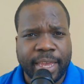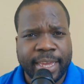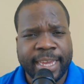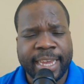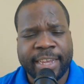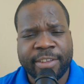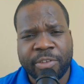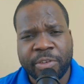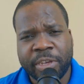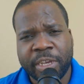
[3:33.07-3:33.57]

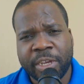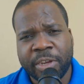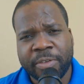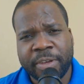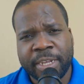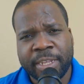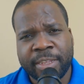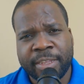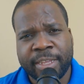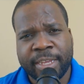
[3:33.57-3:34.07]
Yes, you can
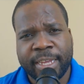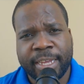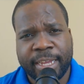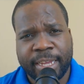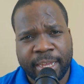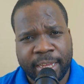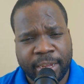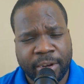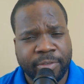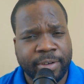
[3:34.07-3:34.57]
create
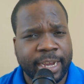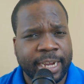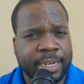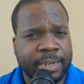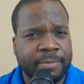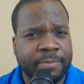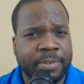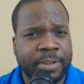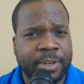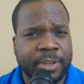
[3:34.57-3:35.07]

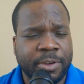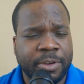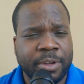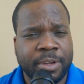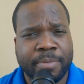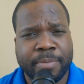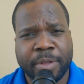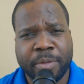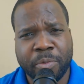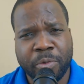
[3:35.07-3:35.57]
reaction video,
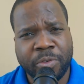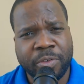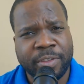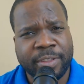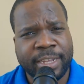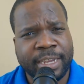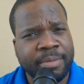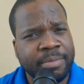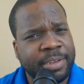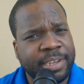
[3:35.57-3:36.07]
but most
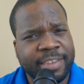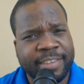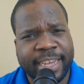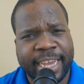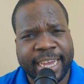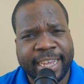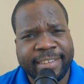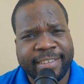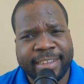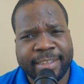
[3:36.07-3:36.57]
of the time just
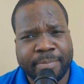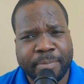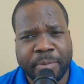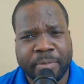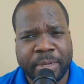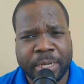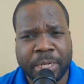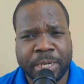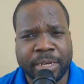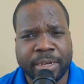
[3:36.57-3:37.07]
ask
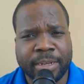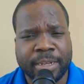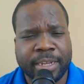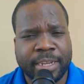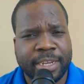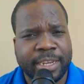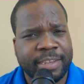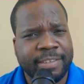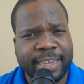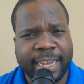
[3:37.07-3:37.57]
permission.
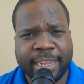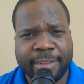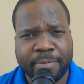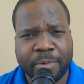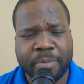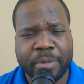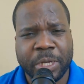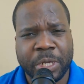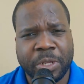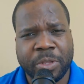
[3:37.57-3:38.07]
Just ask
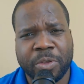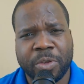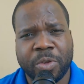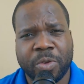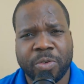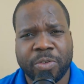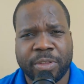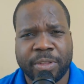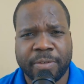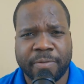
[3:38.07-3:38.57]
permission to
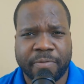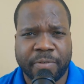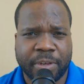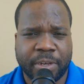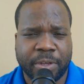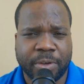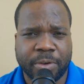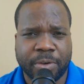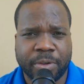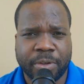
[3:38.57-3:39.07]
use the
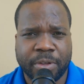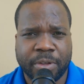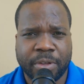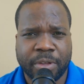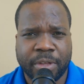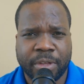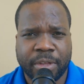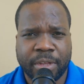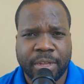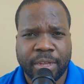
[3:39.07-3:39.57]
video.
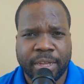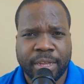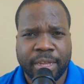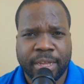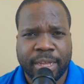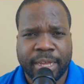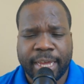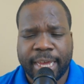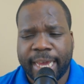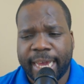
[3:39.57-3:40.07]

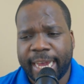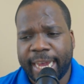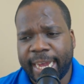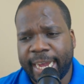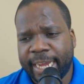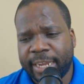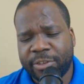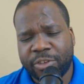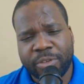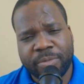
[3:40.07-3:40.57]

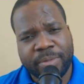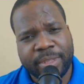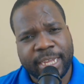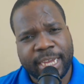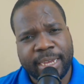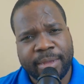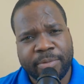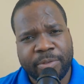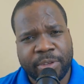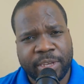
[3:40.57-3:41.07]
And
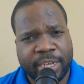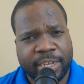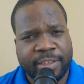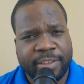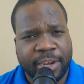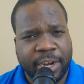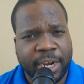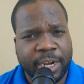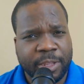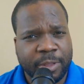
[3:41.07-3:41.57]
sometimes
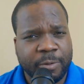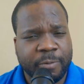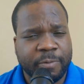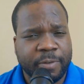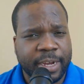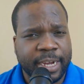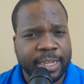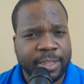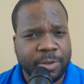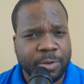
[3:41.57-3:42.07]
it's hard to
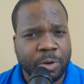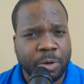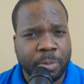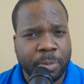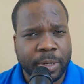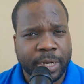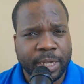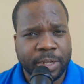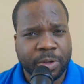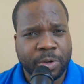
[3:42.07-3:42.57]
find the
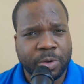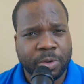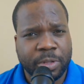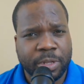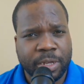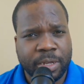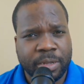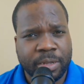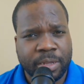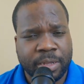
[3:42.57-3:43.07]
copyright
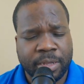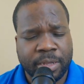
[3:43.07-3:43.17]
holder,